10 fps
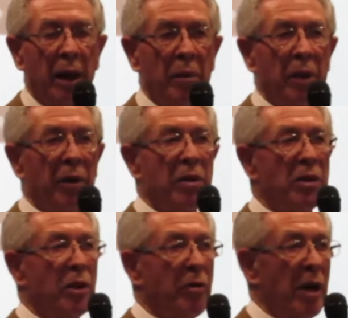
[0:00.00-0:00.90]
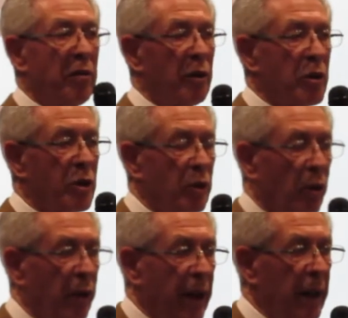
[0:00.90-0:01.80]
I mean, there is the dreadful
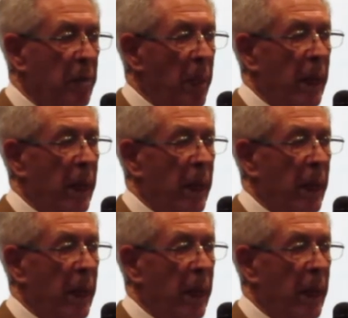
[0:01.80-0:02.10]
story